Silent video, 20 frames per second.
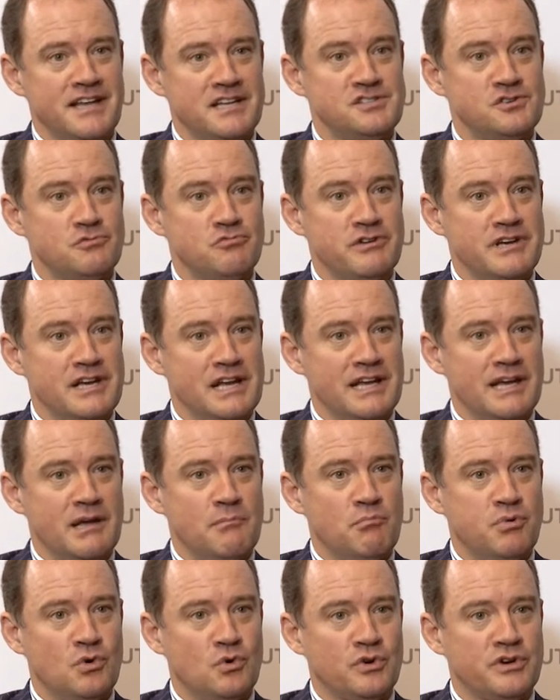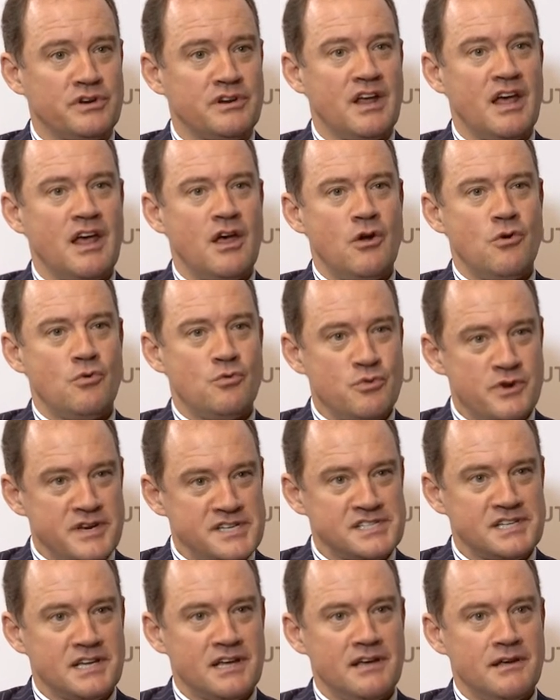That's a really important
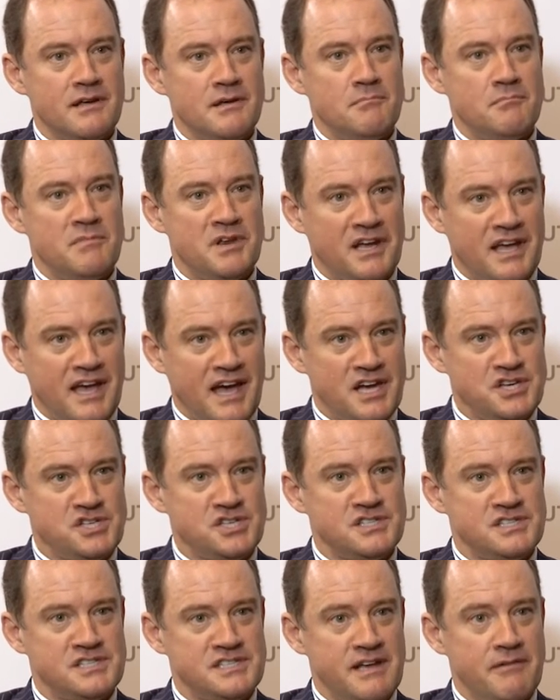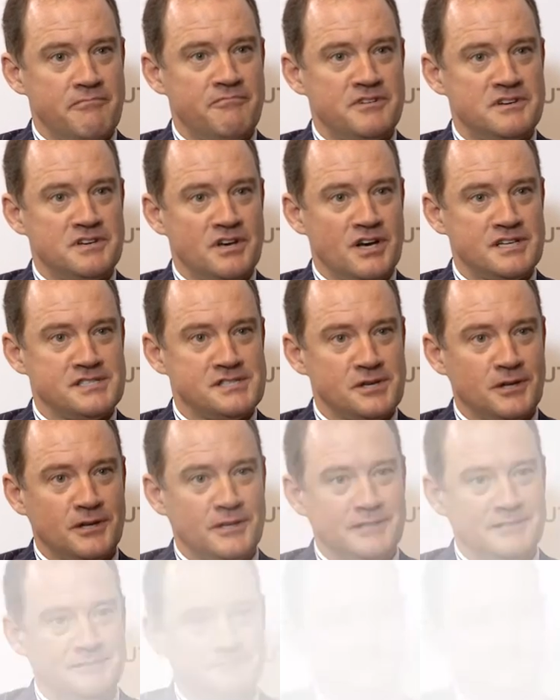risk mitigation step for Dyesol.